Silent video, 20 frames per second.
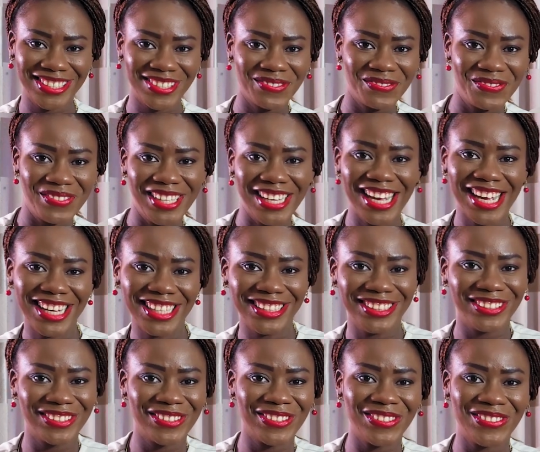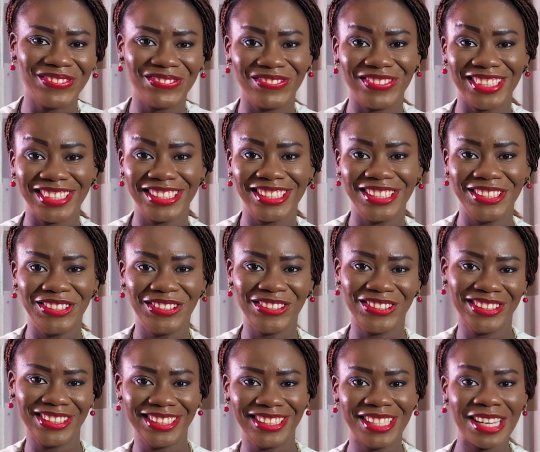We had the
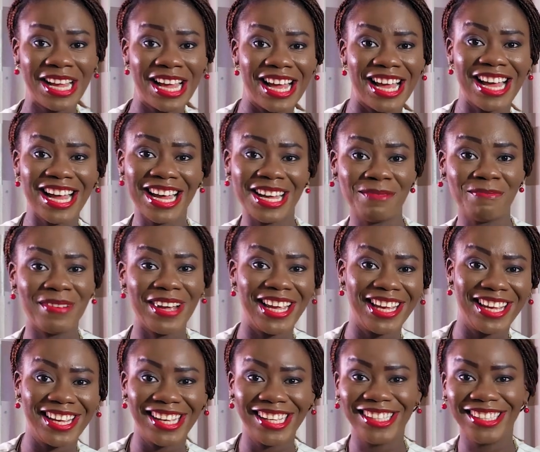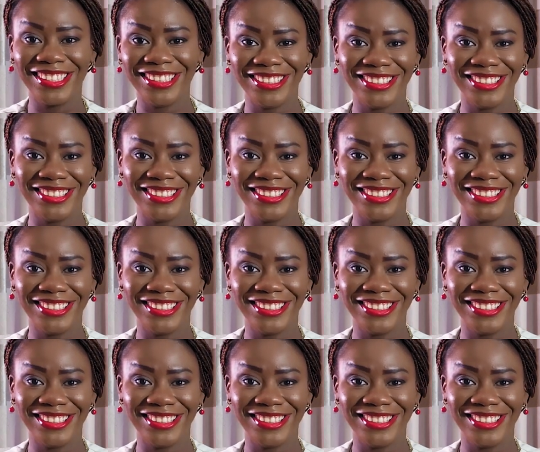conversation, and my girl